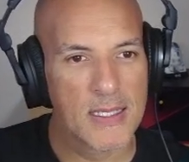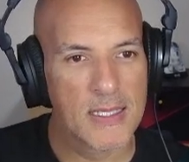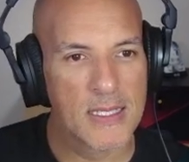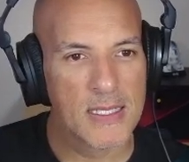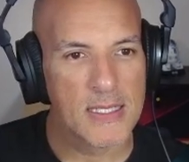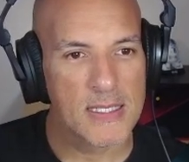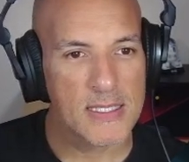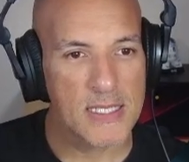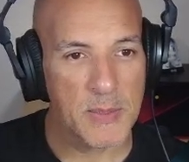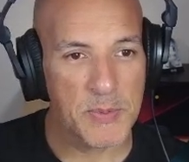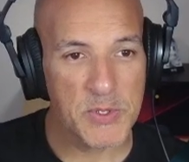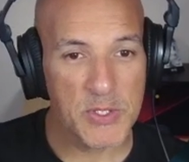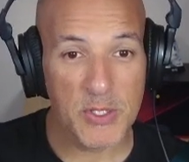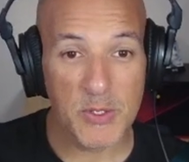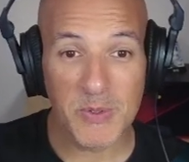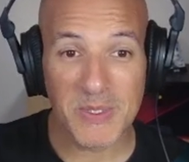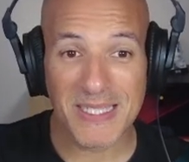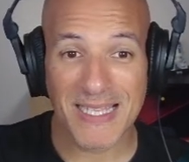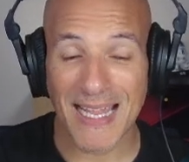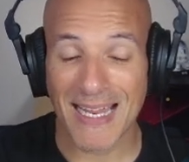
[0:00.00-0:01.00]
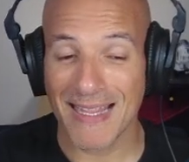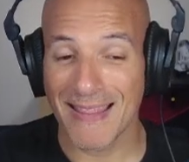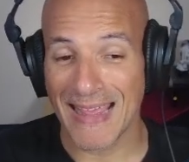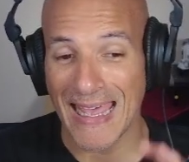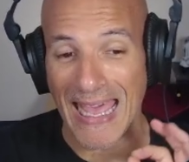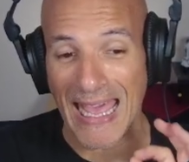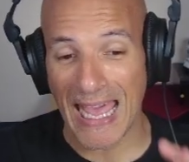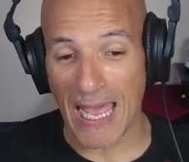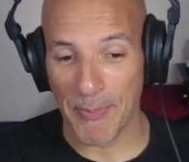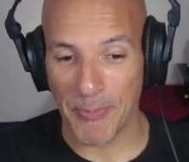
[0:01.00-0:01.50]
Step two is getting the
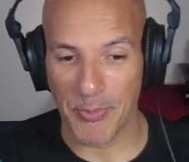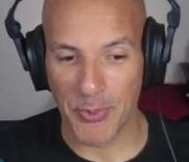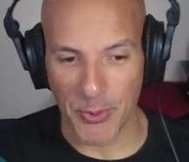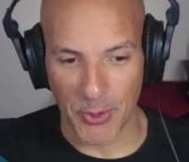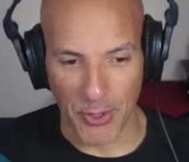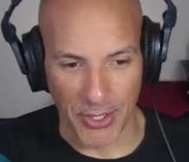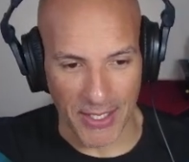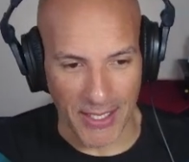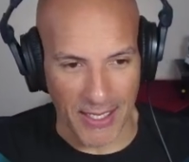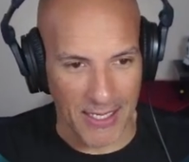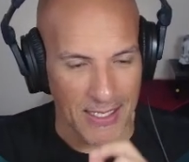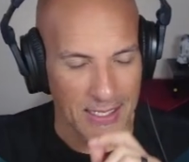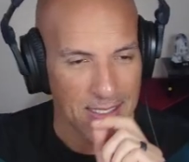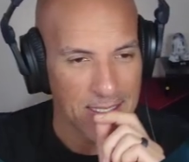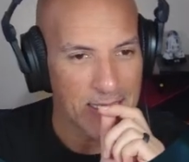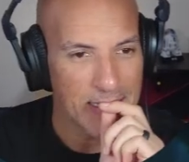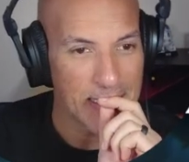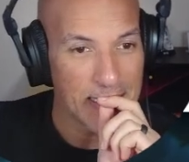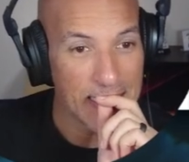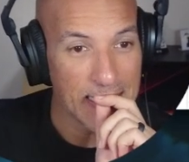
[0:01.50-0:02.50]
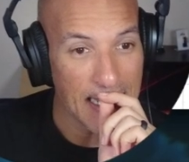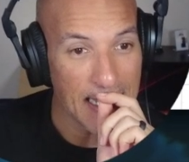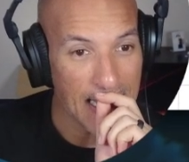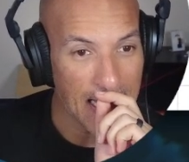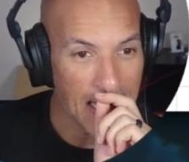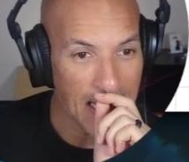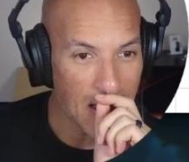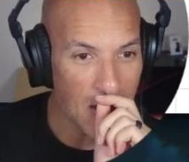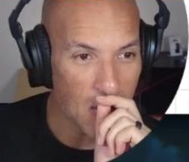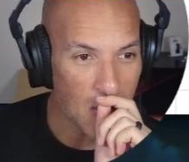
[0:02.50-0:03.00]
app working.
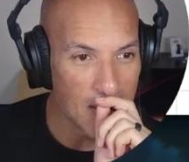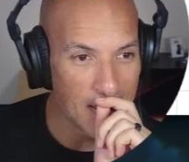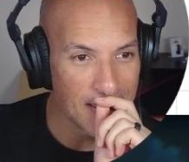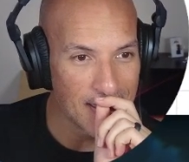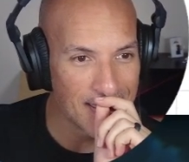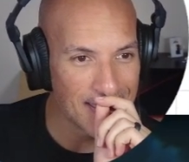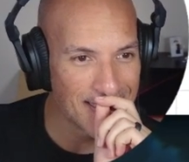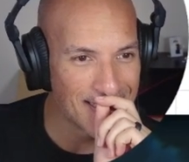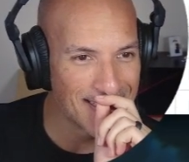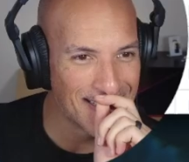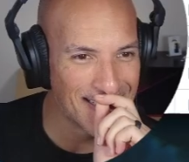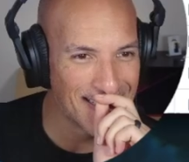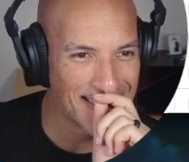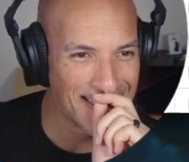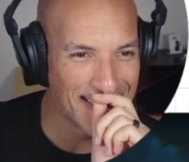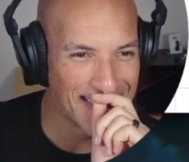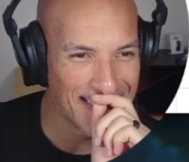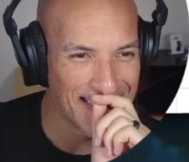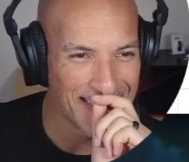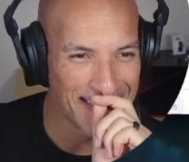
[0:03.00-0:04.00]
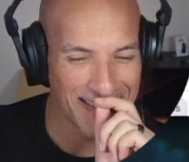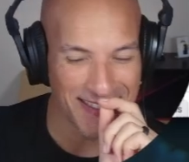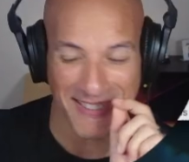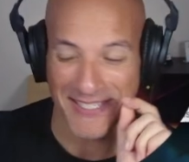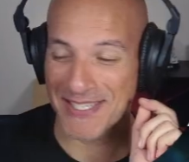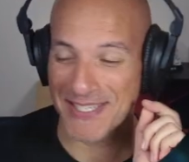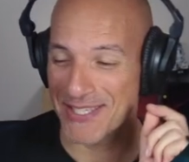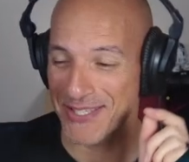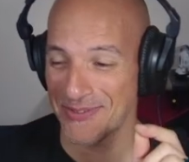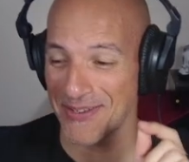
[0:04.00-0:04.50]
Now,
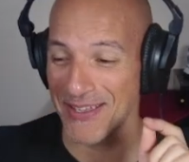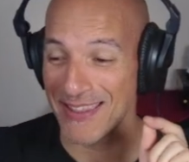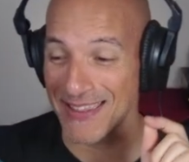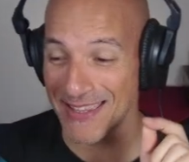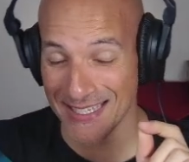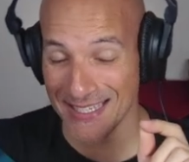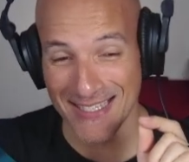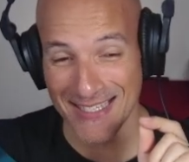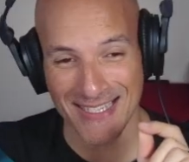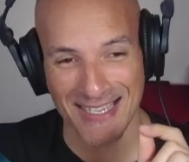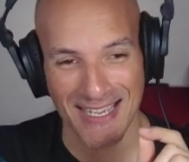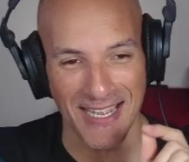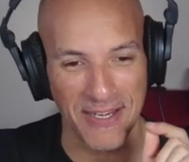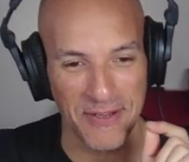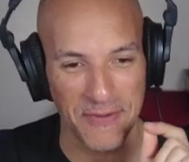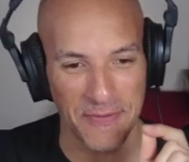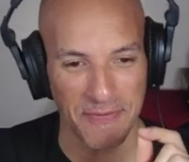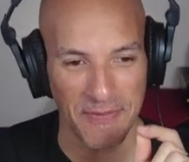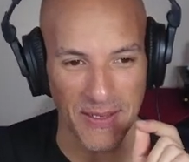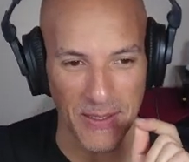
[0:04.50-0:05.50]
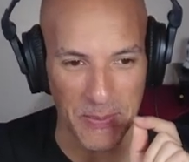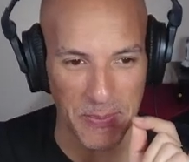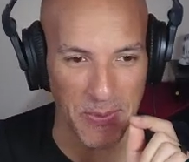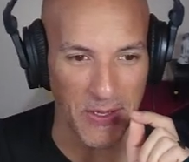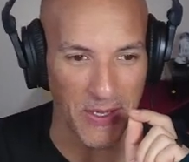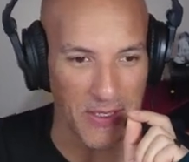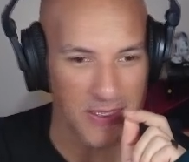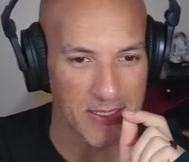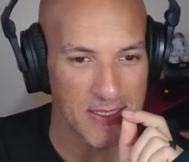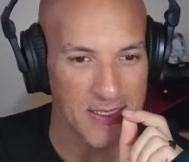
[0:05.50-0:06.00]
this is where things kind of fell
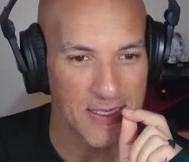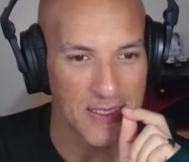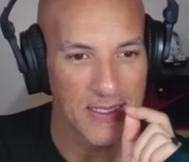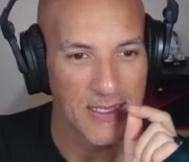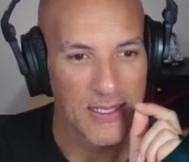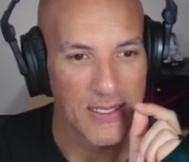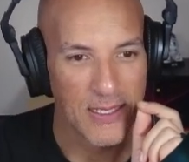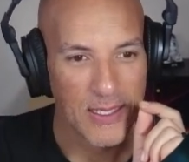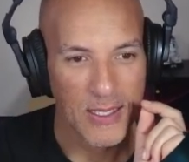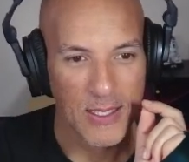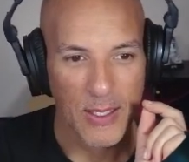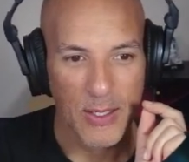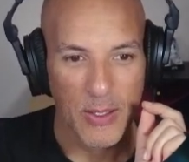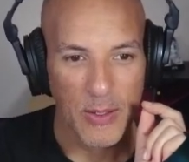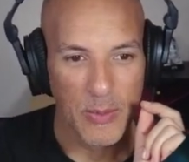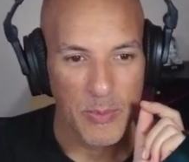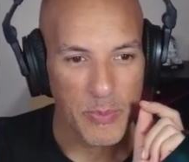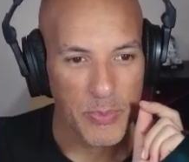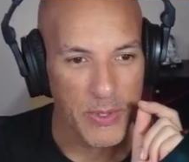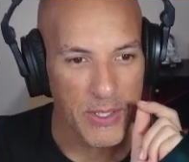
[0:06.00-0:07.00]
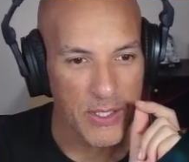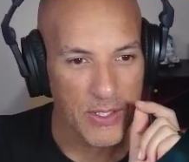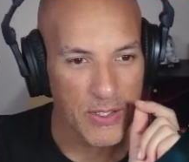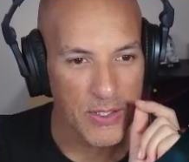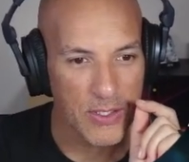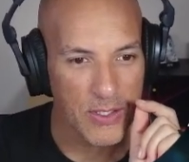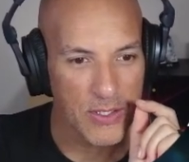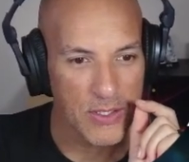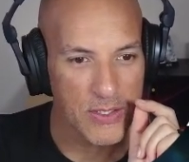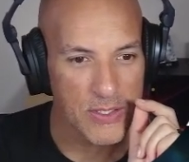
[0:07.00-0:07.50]
apart,
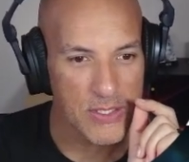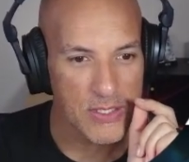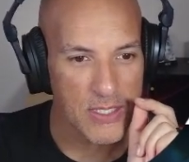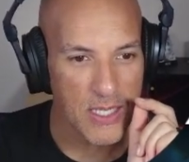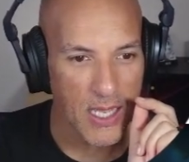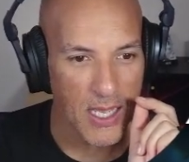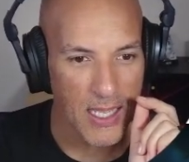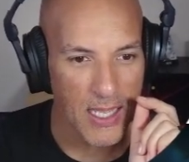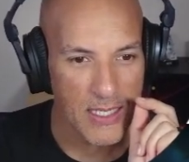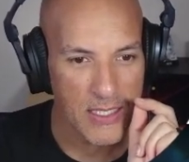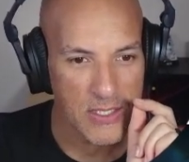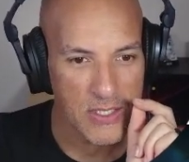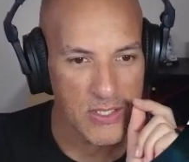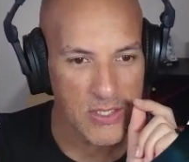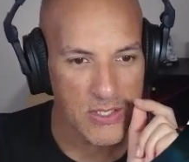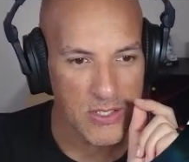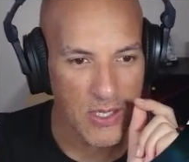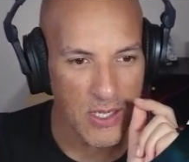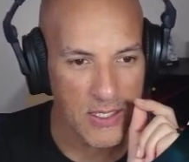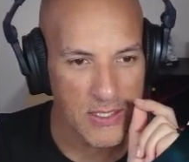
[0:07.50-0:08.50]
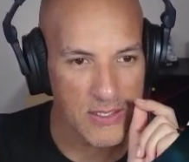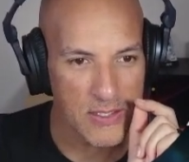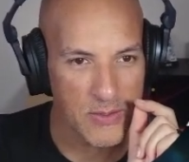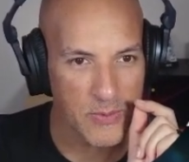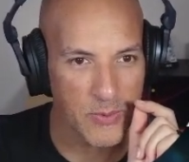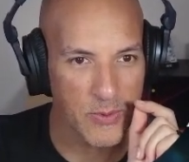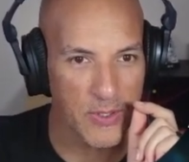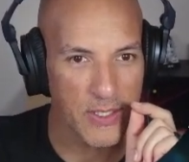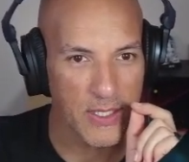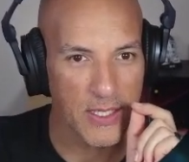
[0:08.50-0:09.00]
because I started
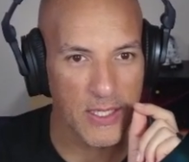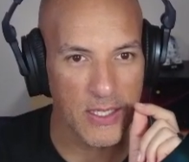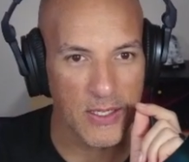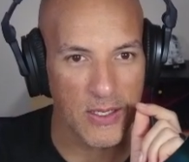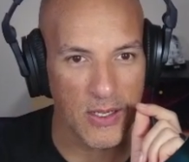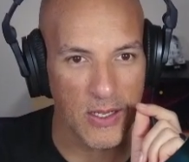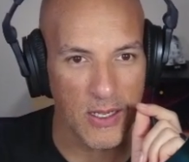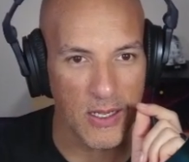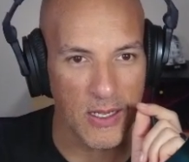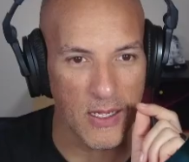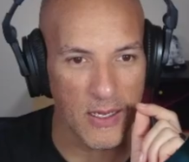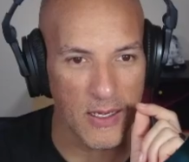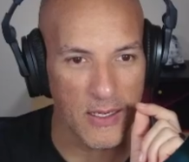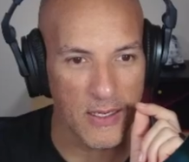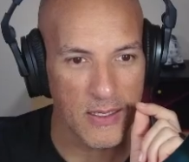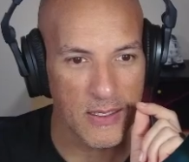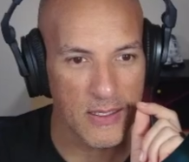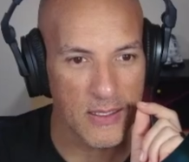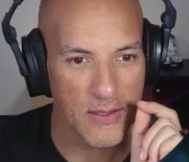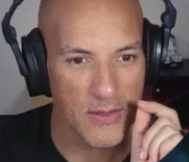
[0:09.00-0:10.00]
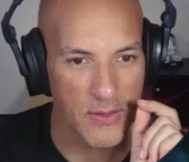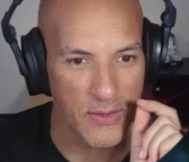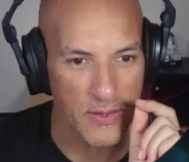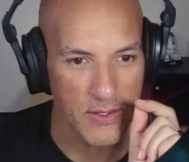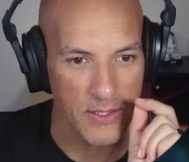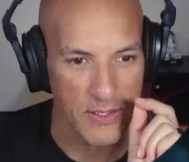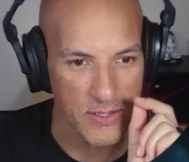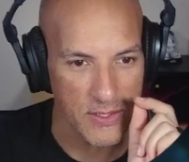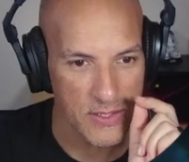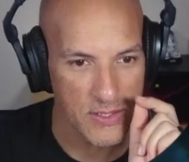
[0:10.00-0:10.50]
working on
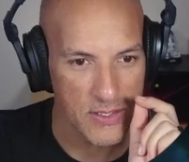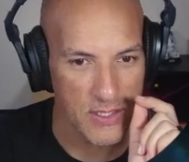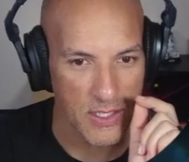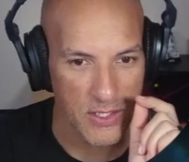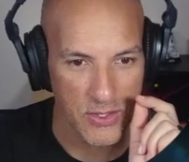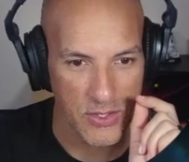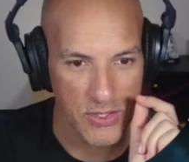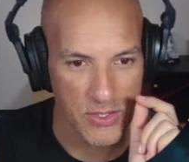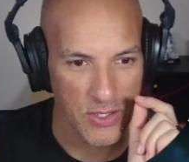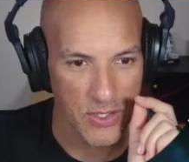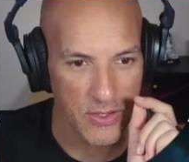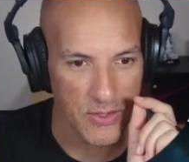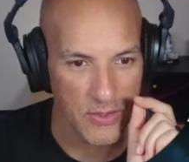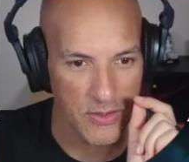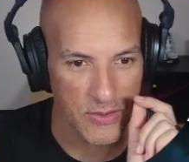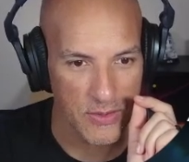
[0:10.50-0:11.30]
this. I'll show you.